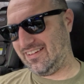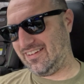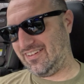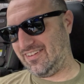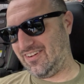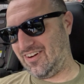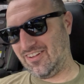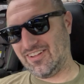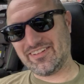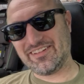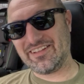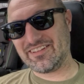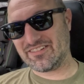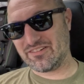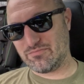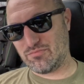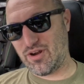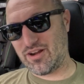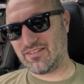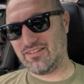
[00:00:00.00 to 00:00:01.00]
all it needs is
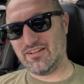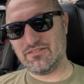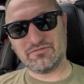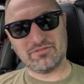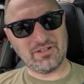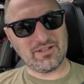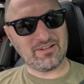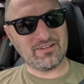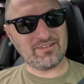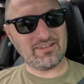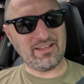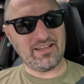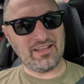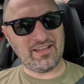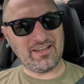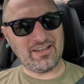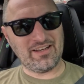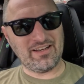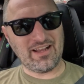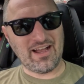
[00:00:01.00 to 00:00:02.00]
a brake line flared.
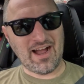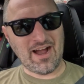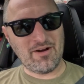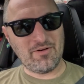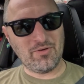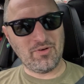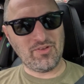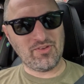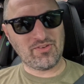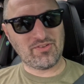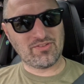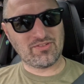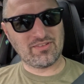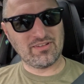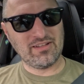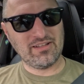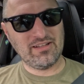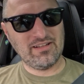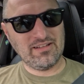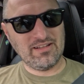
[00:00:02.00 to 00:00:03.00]
And I was
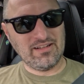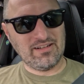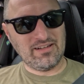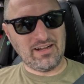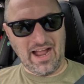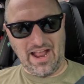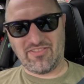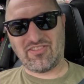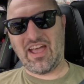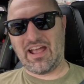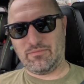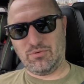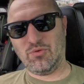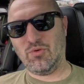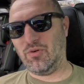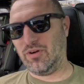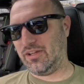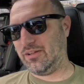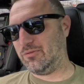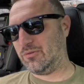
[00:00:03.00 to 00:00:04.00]
at that
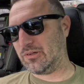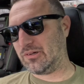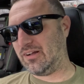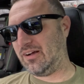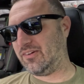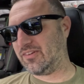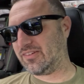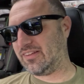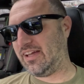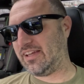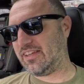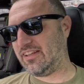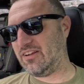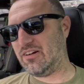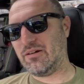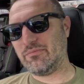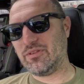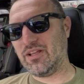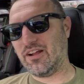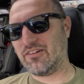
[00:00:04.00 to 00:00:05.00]
point where I was like, you
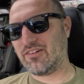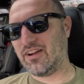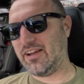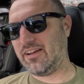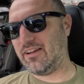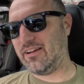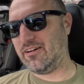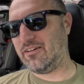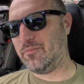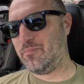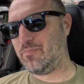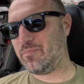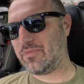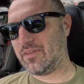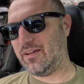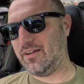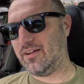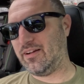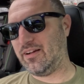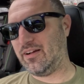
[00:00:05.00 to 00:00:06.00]
know, I'm done right now.
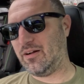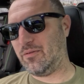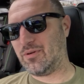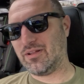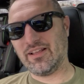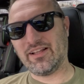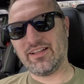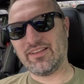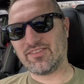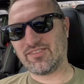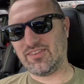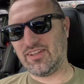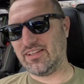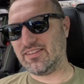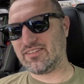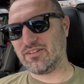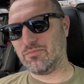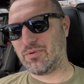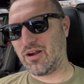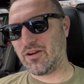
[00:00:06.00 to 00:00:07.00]
I'm gonna let it sit
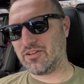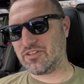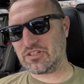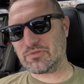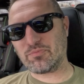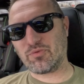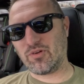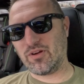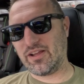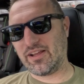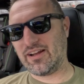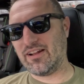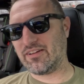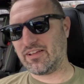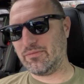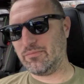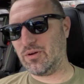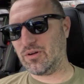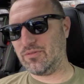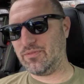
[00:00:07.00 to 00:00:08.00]
until probably spring, and I'll
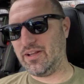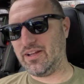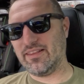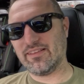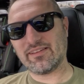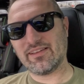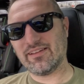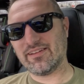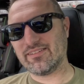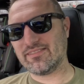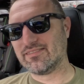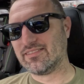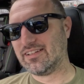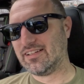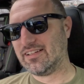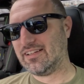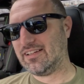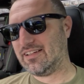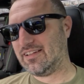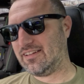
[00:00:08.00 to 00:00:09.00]
get motivated again.
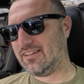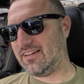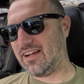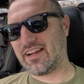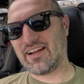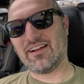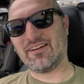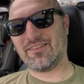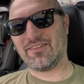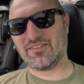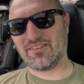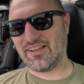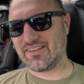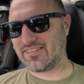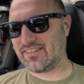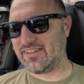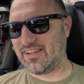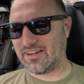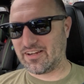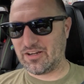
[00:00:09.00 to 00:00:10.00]
I got other things
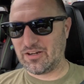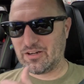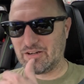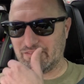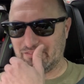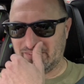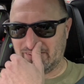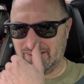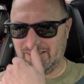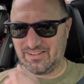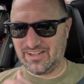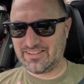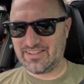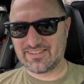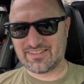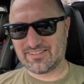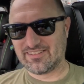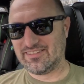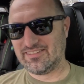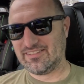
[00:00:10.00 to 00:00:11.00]
to take care of, so
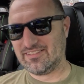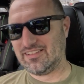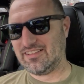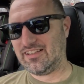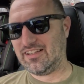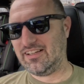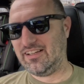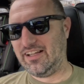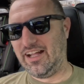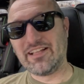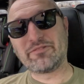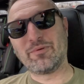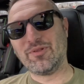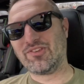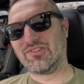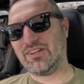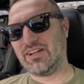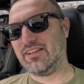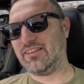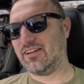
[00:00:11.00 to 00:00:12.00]
it's been
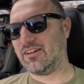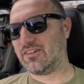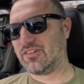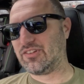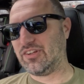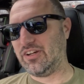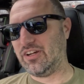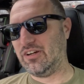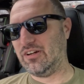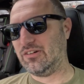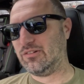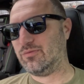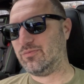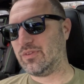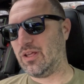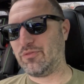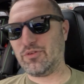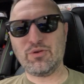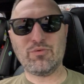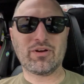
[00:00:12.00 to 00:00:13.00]
sitting there. So
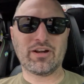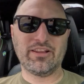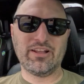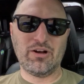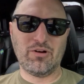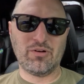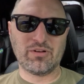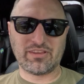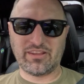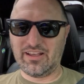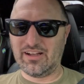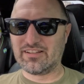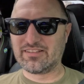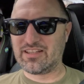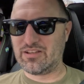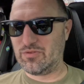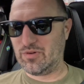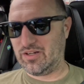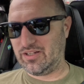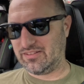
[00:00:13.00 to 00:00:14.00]
if you want to know what the
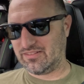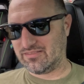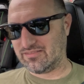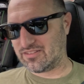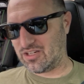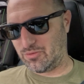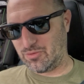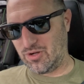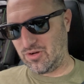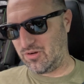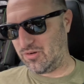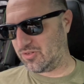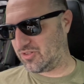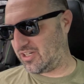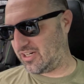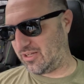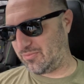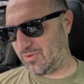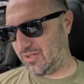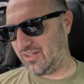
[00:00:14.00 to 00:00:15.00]
LT1 turbo
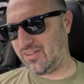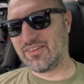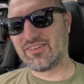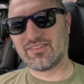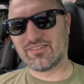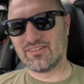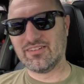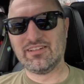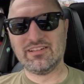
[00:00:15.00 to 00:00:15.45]
setup is,